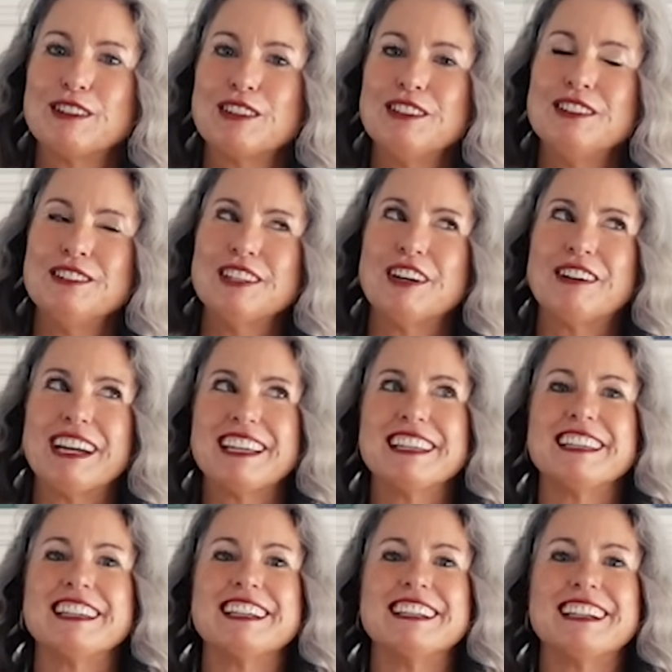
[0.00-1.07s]
you know I
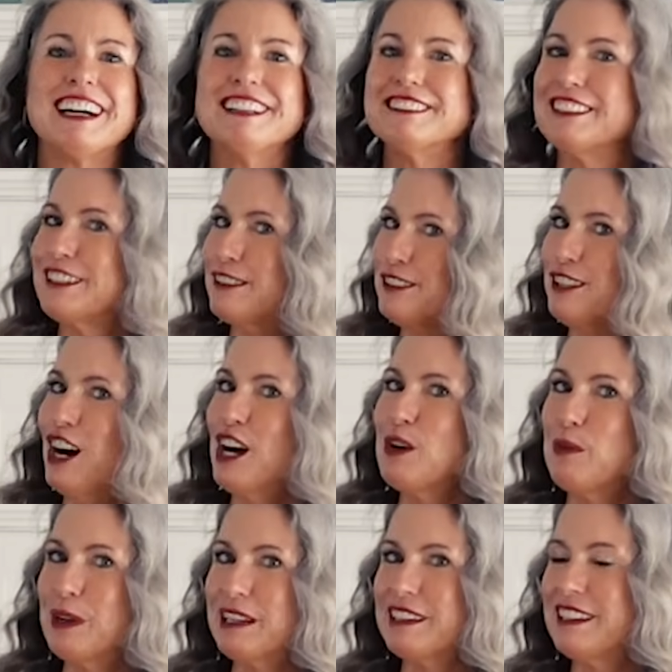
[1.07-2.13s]
can get a little
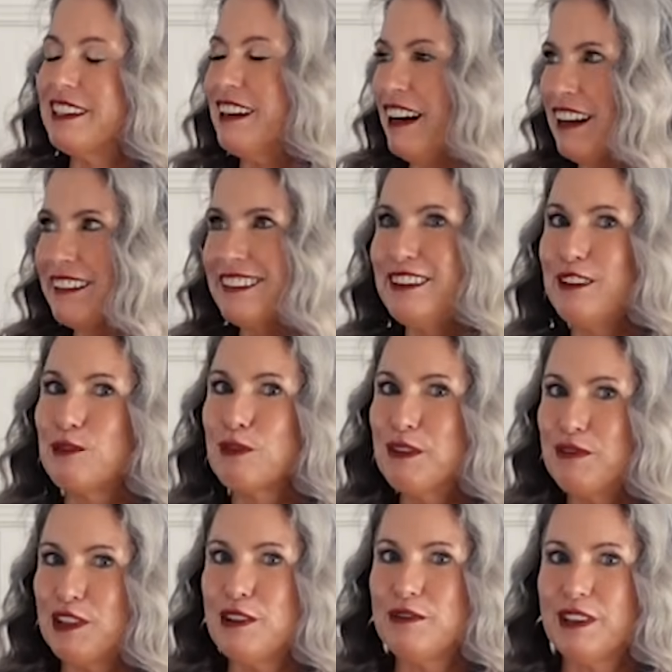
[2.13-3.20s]
long-winded on these
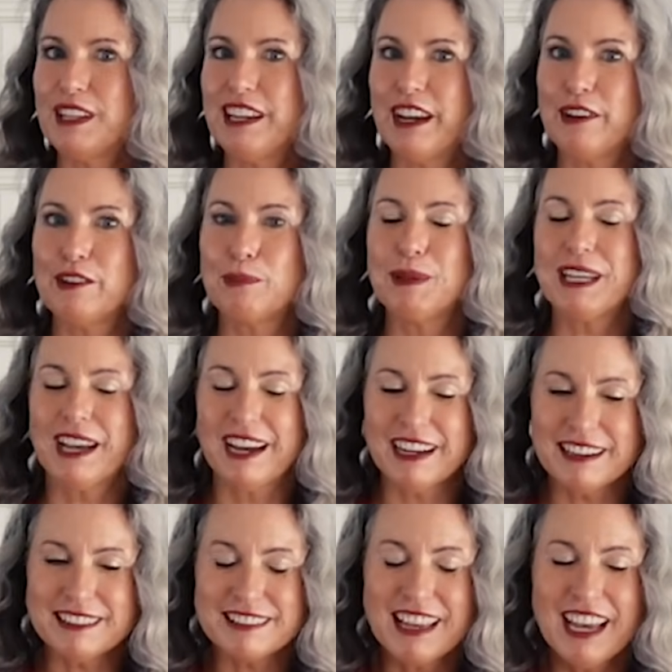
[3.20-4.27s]
review videos
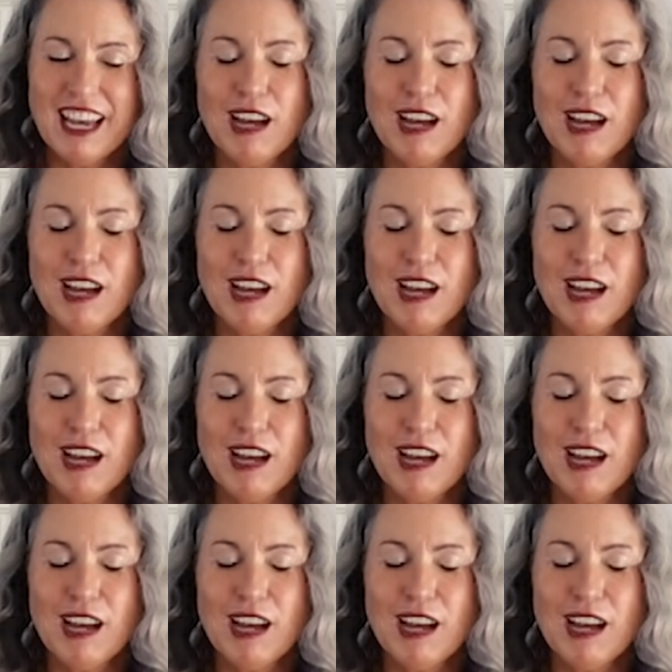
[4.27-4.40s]
because